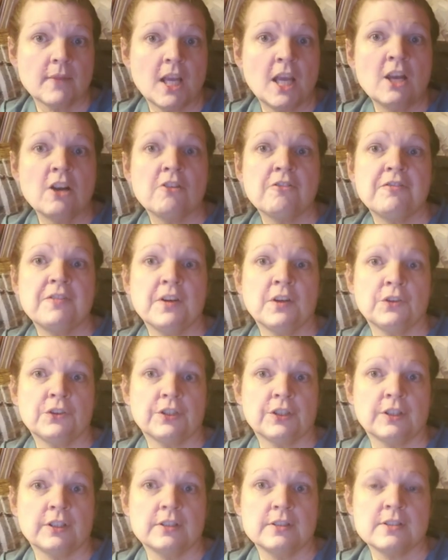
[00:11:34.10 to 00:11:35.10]
it'll
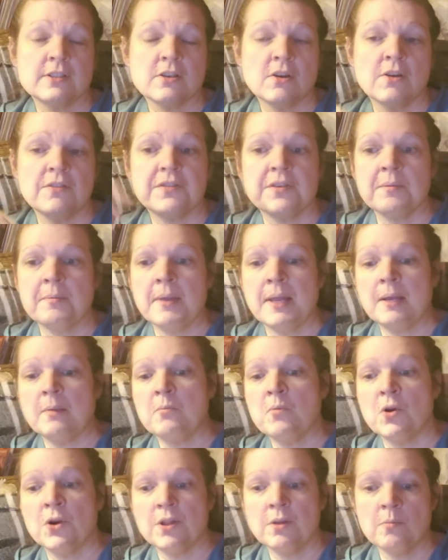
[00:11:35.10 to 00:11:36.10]
filter. So if you make
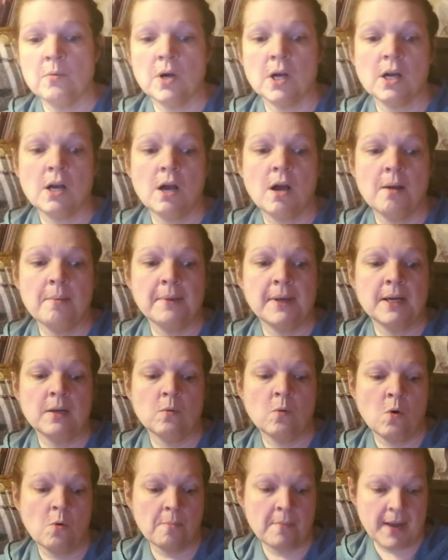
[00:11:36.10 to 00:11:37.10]
more than one comment,
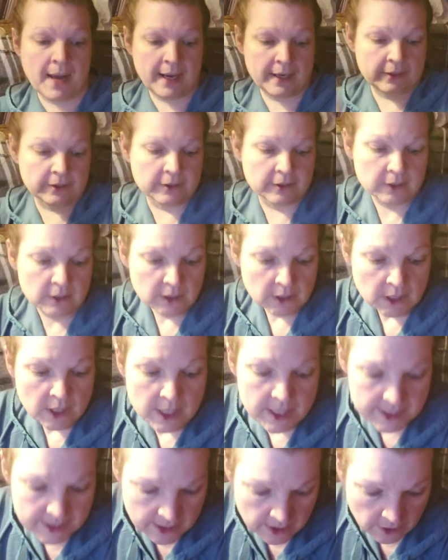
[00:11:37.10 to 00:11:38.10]
it won't matter.
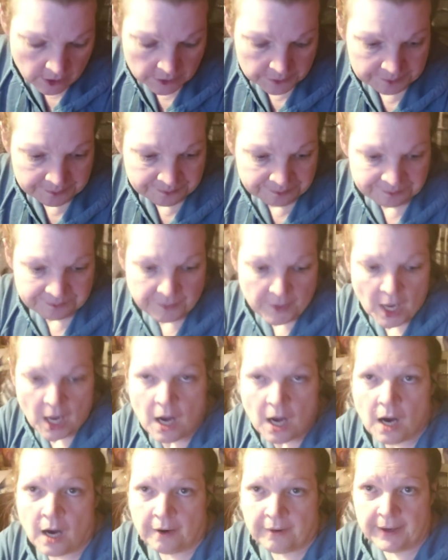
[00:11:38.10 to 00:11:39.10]
So,
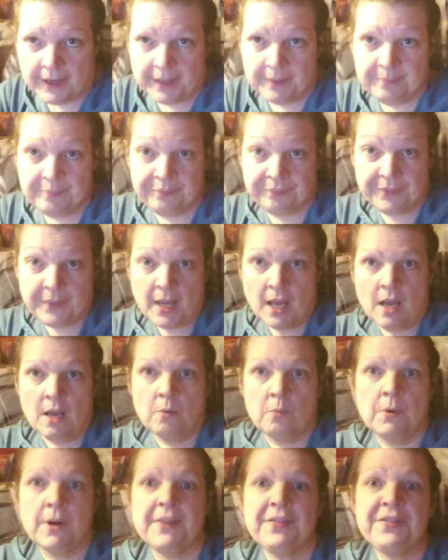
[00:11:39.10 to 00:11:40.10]
all right.
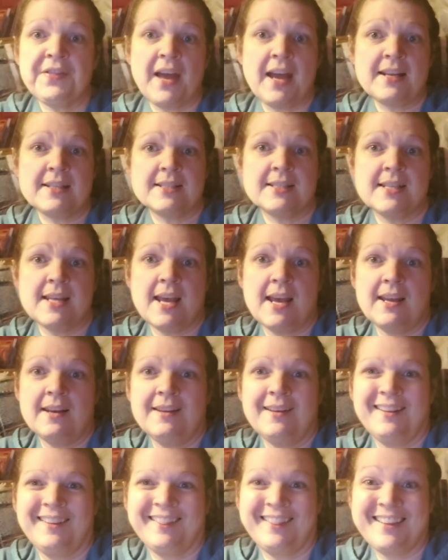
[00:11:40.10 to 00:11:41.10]
With that
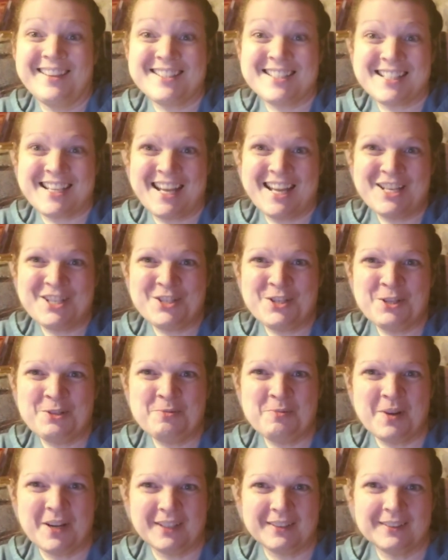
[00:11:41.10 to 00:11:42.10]
said, let's get to
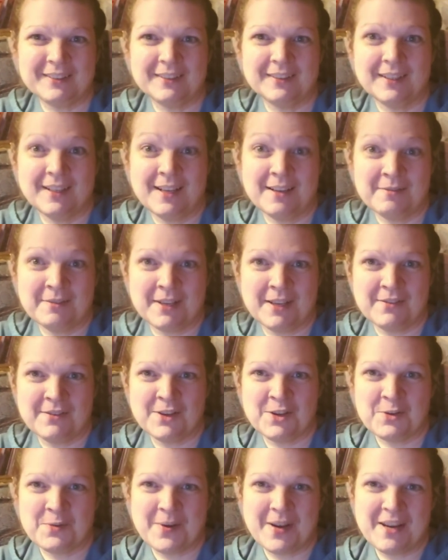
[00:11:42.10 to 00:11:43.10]
what I'm
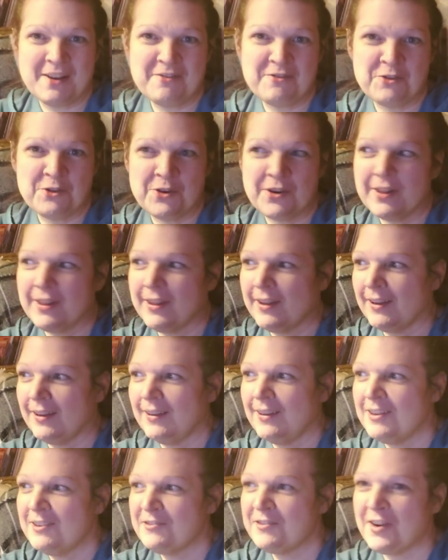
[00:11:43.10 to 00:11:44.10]
giving away for the
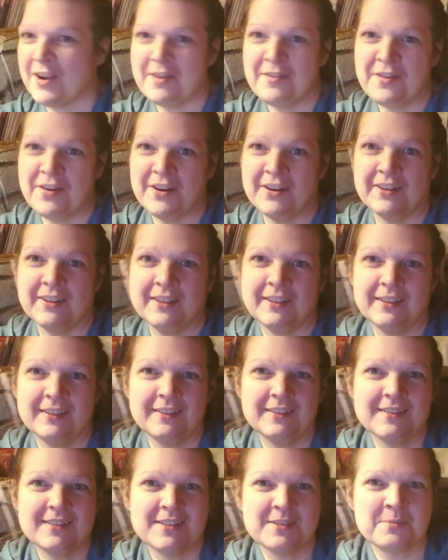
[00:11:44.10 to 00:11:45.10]
500
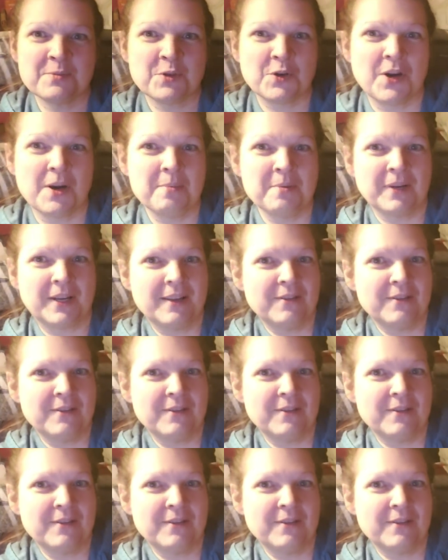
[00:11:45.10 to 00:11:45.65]
subscriber